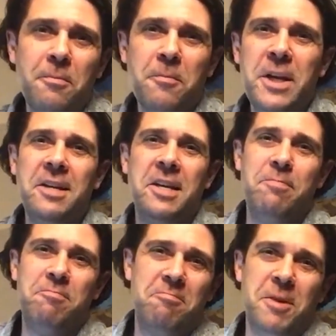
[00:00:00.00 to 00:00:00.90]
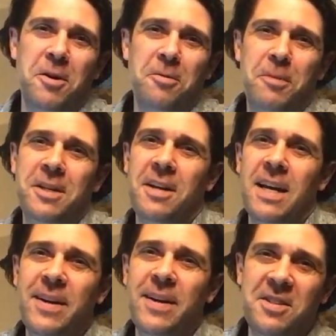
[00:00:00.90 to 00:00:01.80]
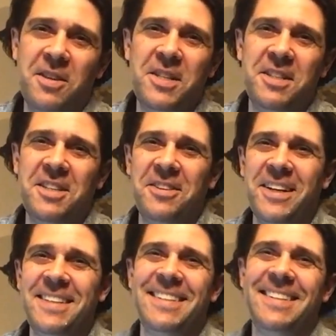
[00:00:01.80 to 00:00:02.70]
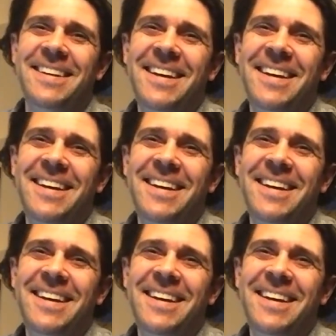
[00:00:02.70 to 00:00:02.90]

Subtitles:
we can keep, we can talk about service districts